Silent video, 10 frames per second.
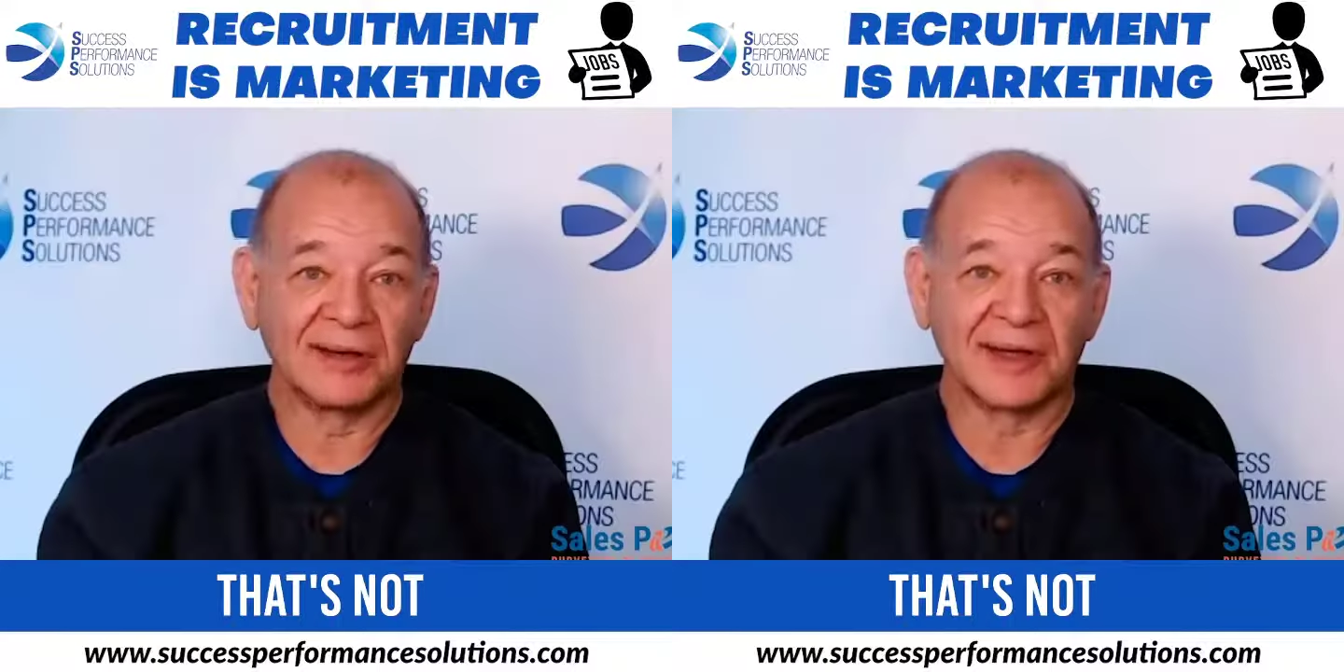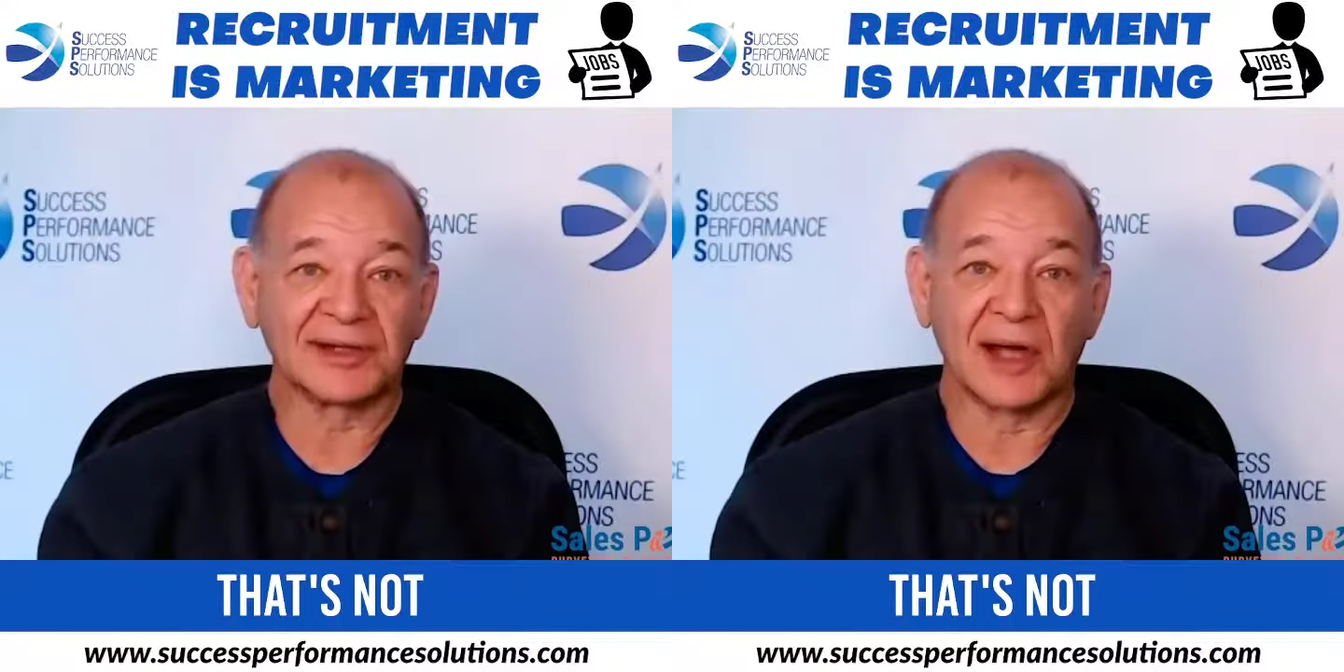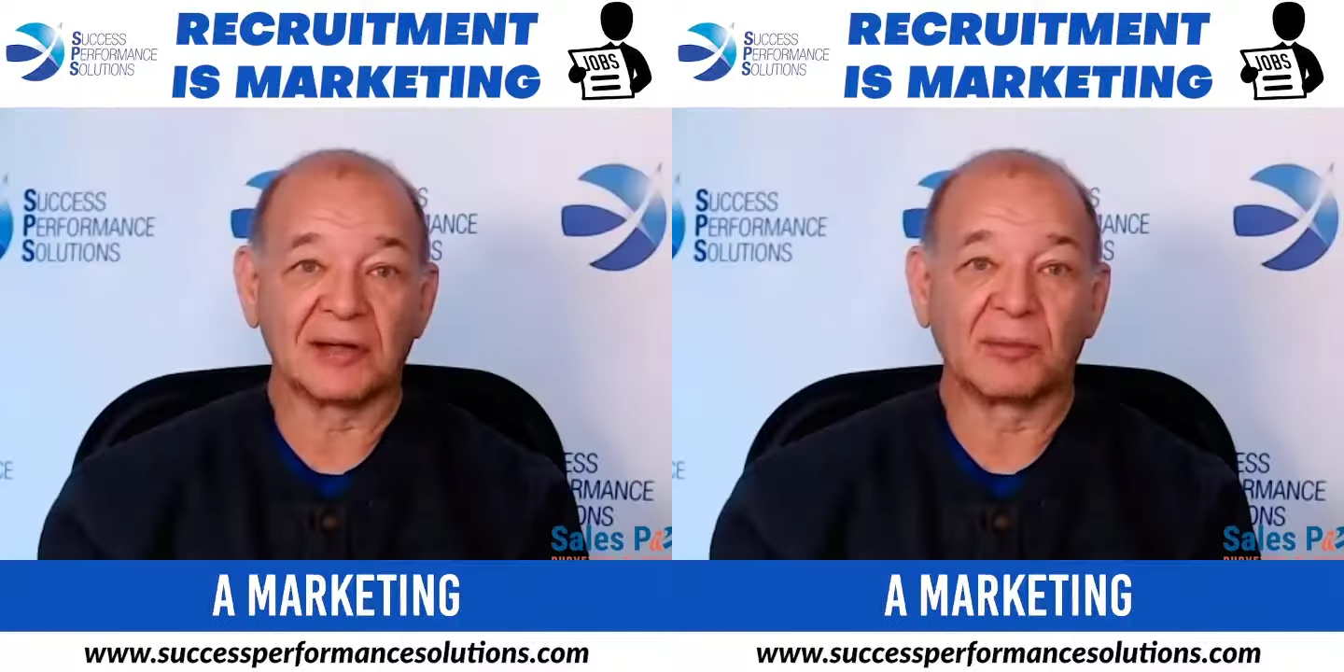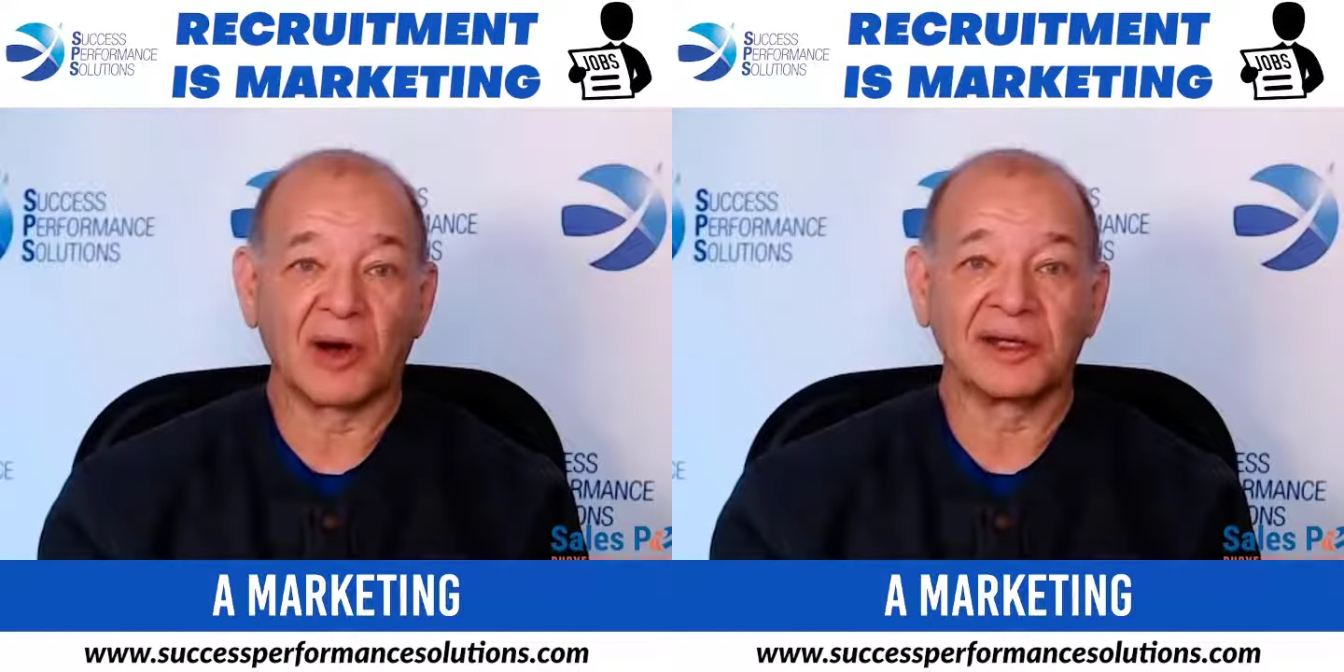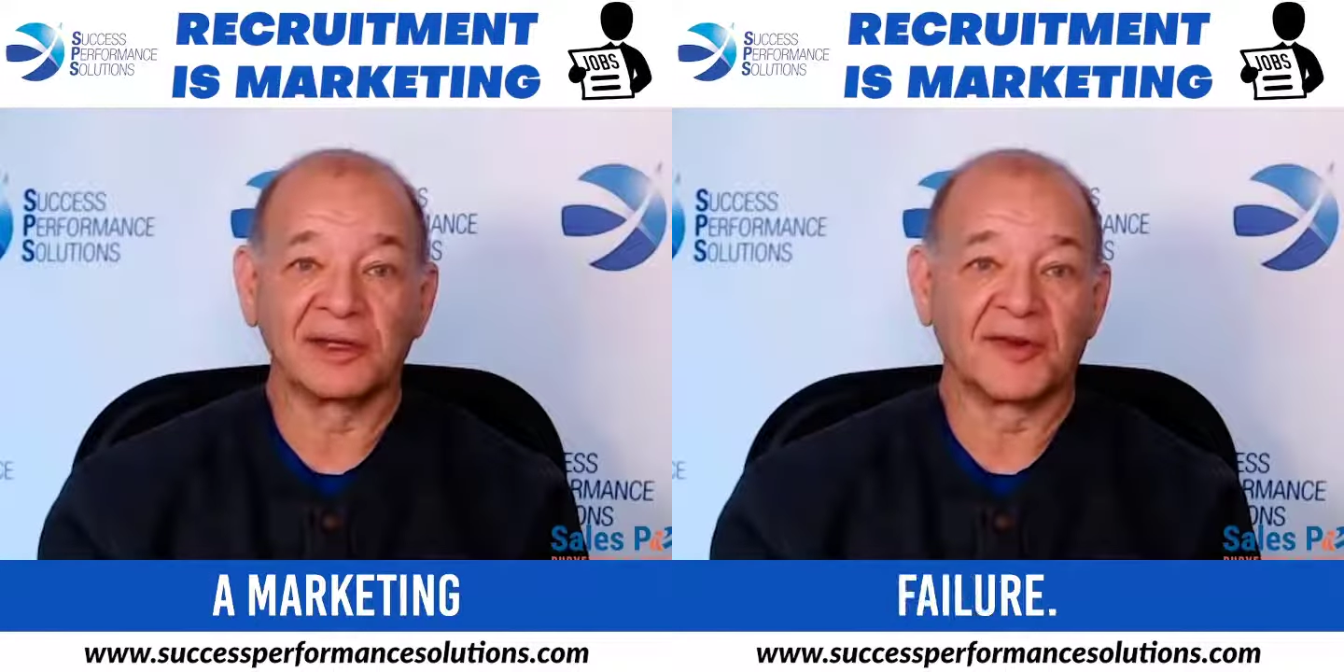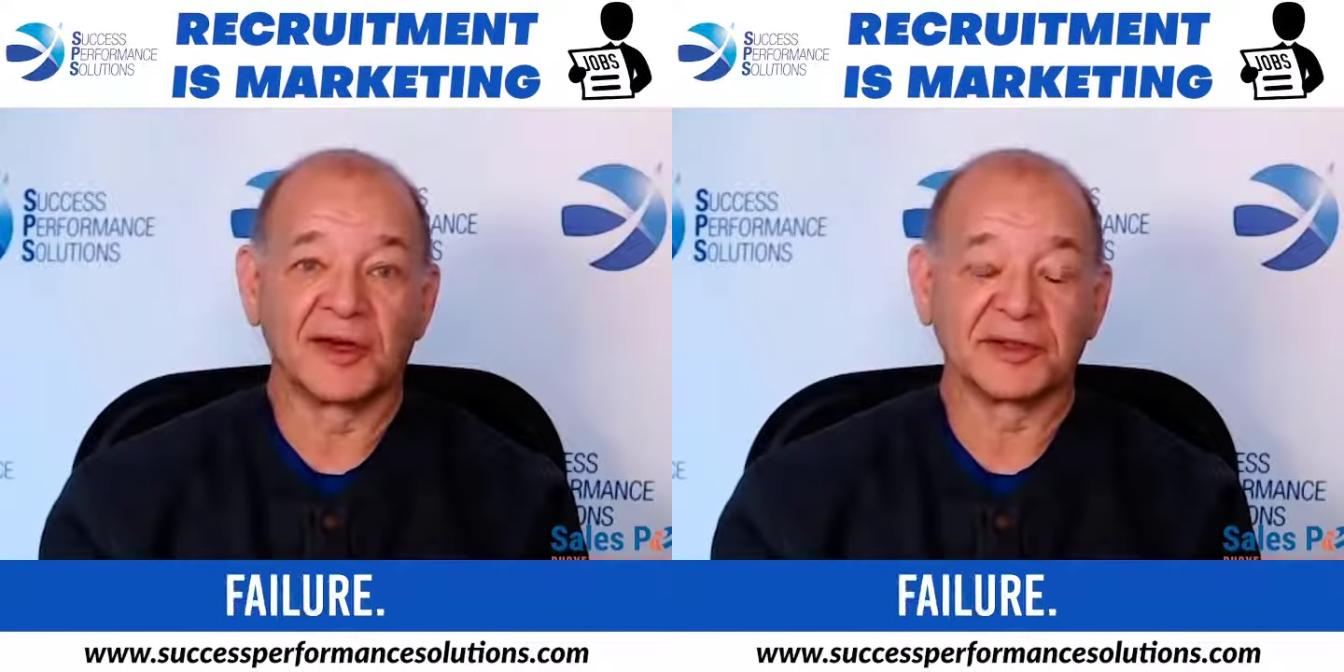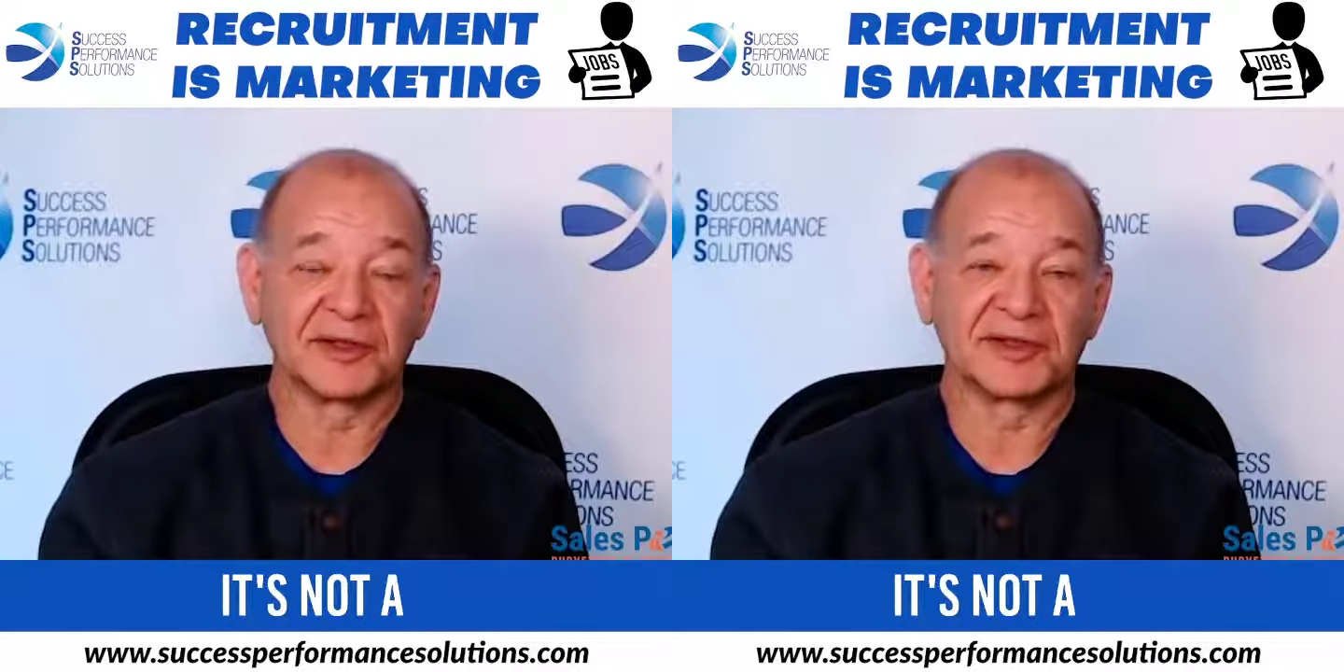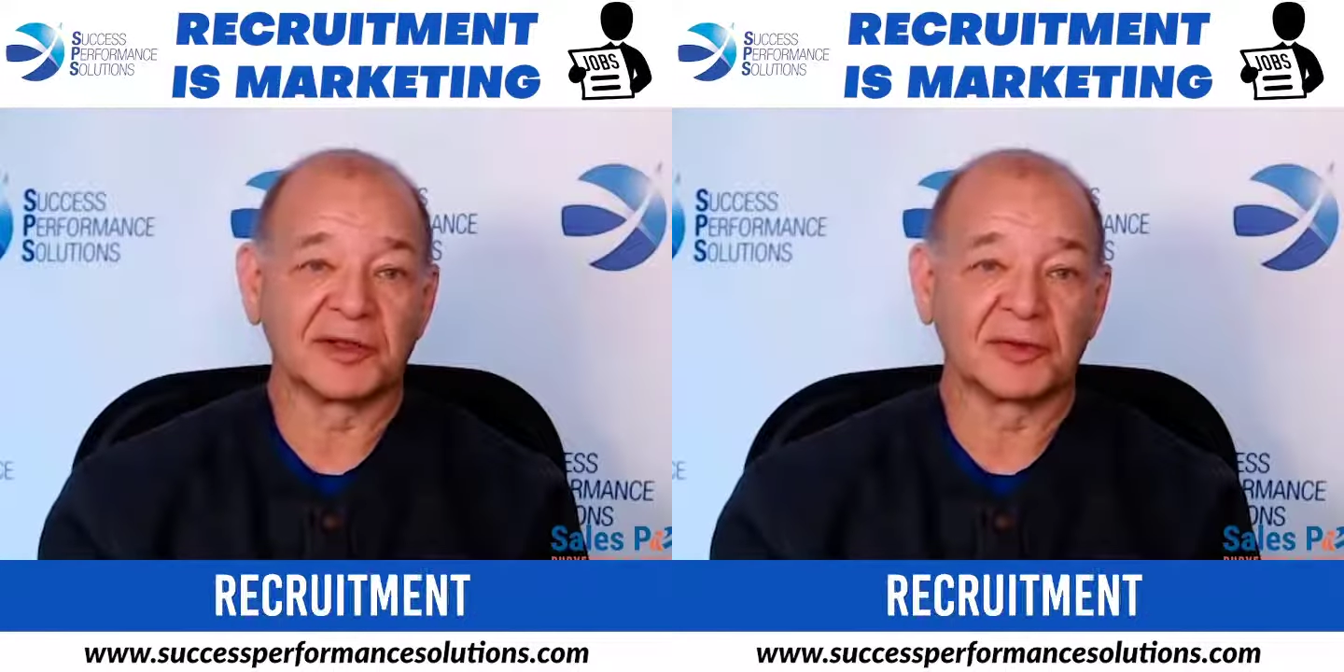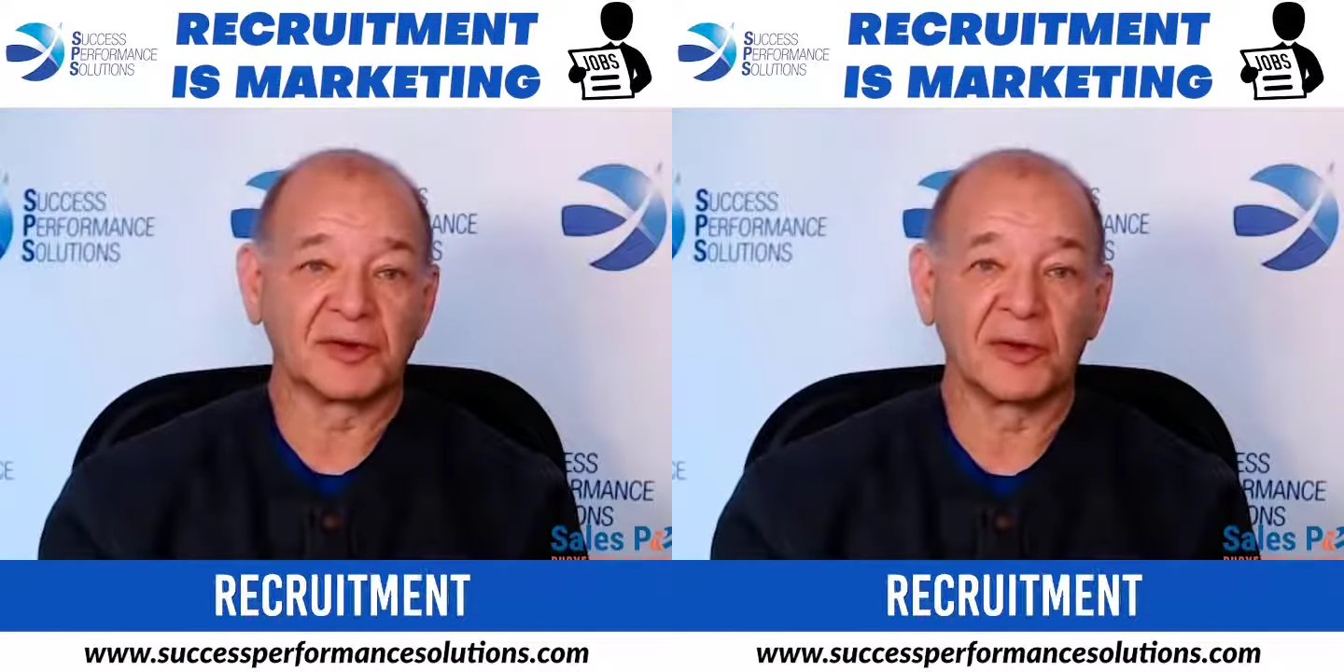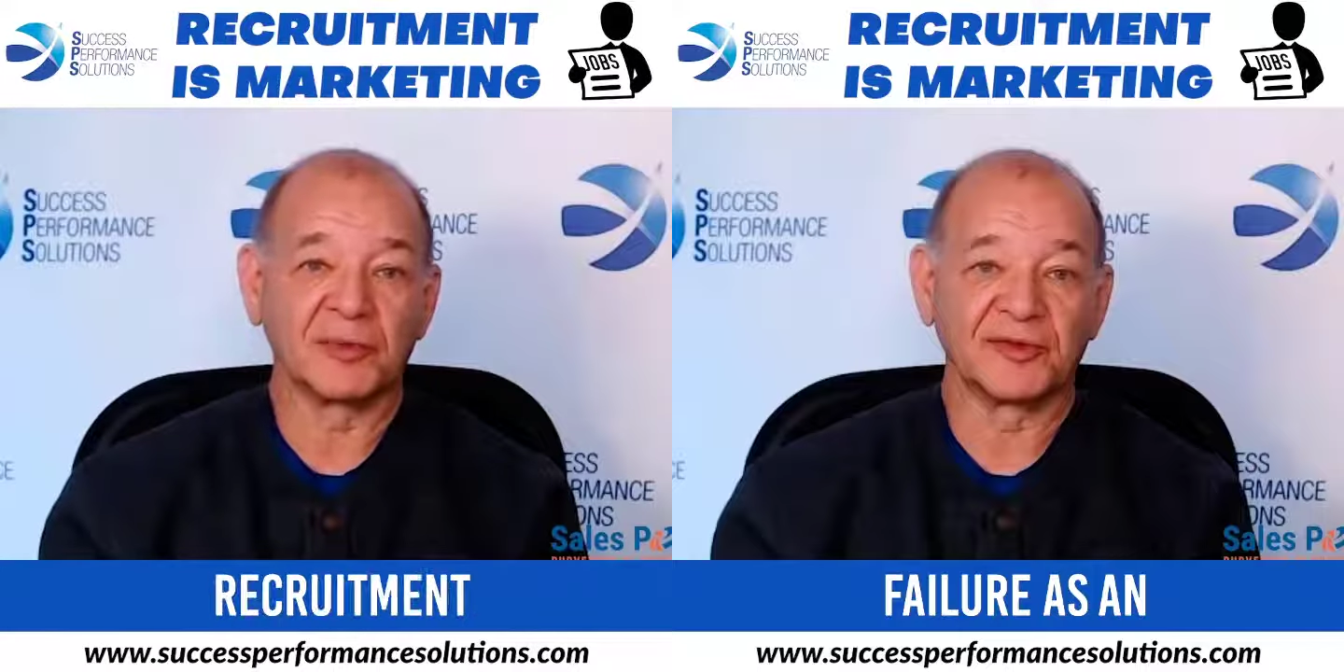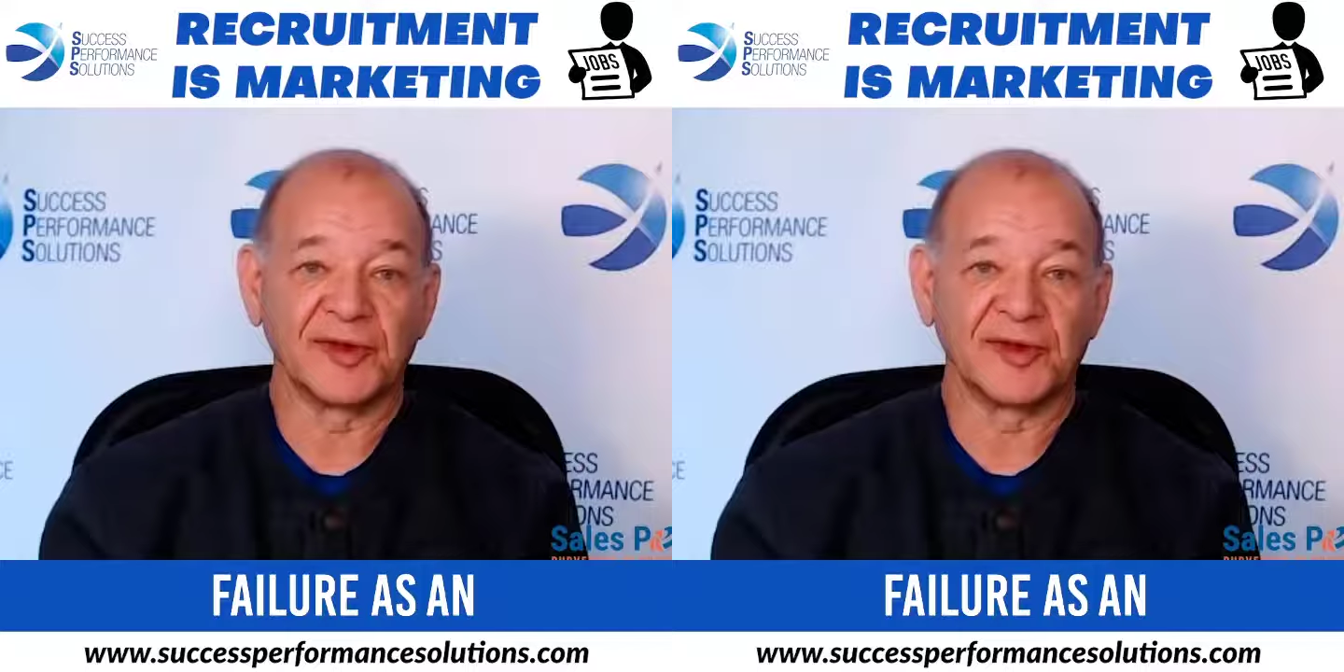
That's not a marketing failure. It's not a recruitment